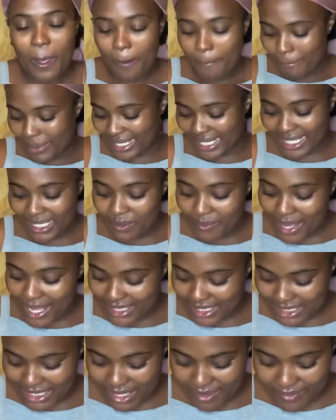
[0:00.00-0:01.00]
But anyway, I
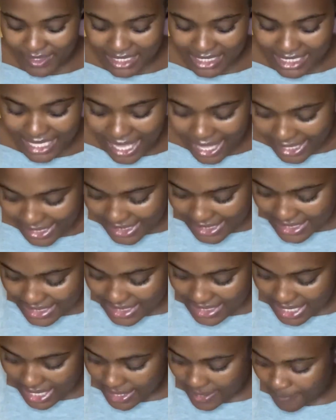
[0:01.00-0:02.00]
didn't have a size.
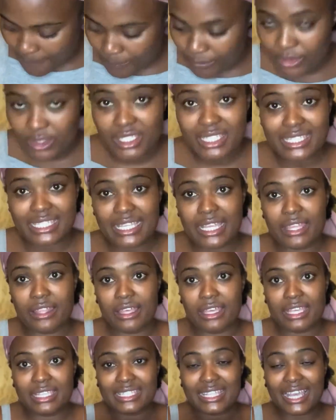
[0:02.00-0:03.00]
Um,
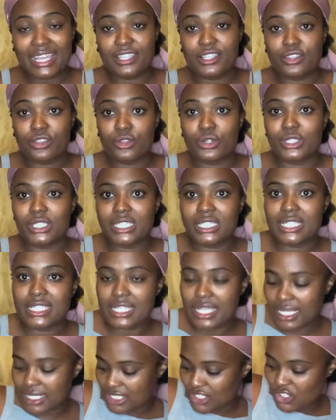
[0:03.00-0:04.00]
a, a size
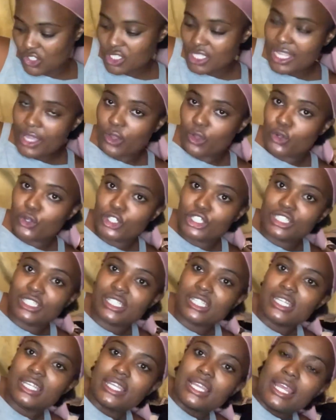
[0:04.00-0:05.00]
36 just like couldn't
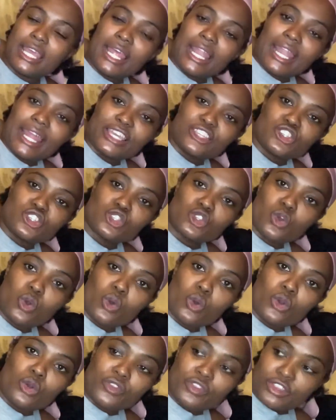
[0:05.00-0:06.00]
like just
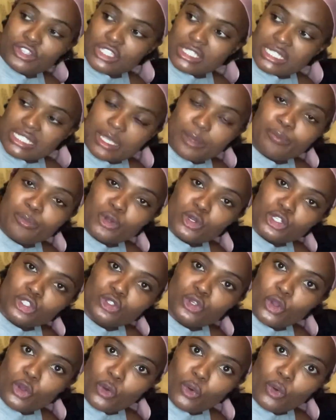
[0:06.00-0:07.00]
go the zip
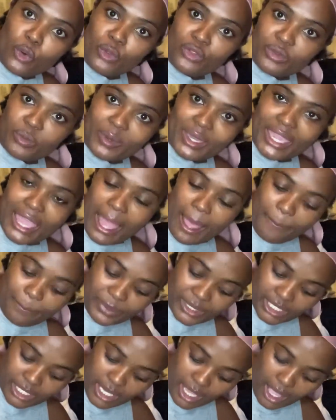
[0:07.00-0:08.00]
couldn't go all the way up
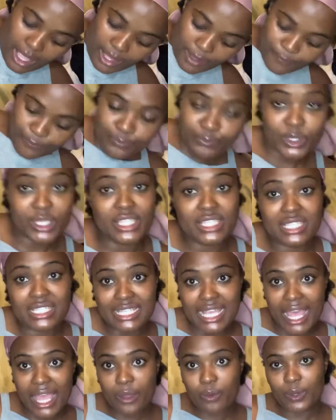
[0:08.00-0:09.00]
here because it's
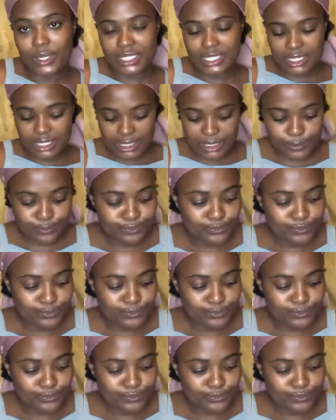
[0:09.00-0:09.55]
high-waisted